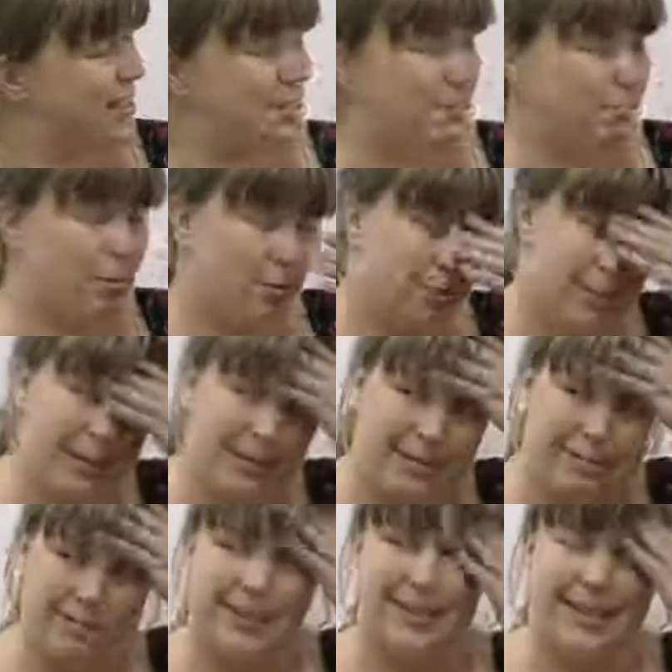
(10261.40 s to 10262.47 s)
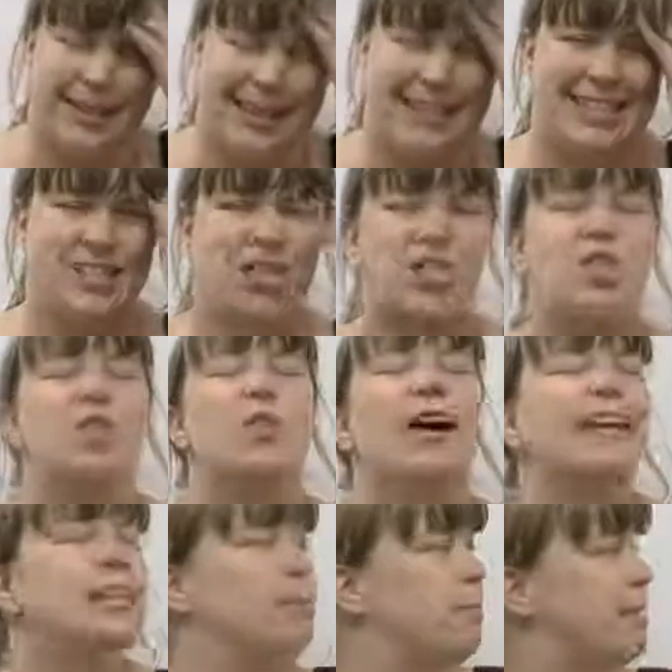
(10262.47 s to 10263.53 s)
simple one, but just
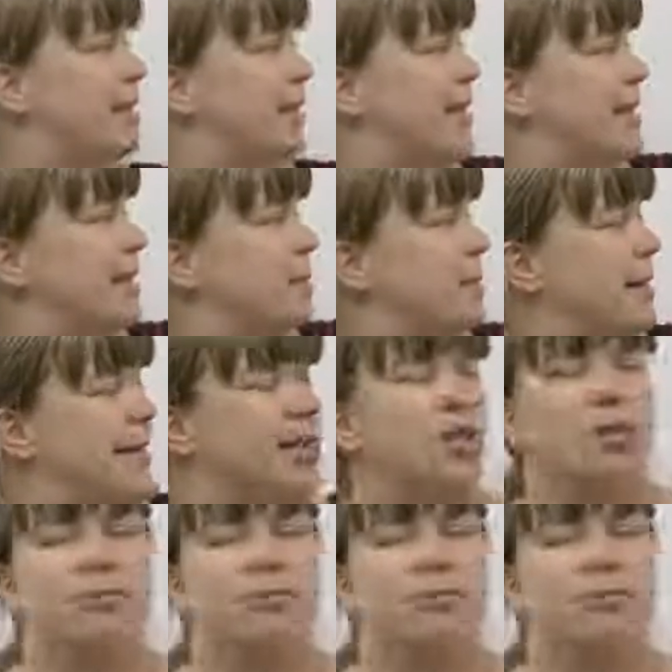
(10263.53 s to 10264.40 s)
trying to put in as many